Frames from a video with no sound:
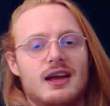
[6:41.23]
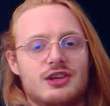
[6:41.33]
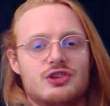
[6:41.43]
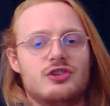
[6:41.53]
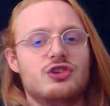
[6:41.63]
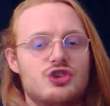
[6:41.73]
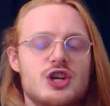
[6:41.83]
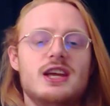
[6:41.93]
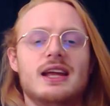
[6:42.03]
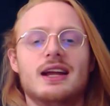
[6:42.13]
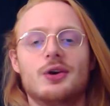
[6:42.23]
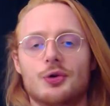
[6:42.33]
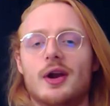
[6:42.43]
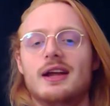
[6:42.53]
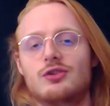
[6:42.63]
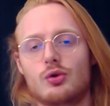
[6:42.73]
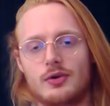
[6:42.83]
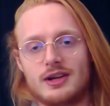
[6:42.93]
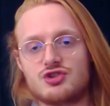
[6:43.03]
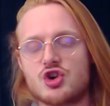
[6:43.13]
as the G in great
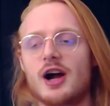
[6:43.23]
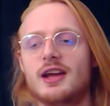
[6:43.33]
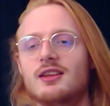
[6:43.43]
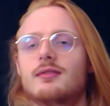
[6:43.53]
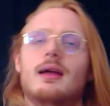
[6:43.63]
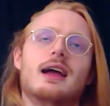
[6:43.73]
or in giant,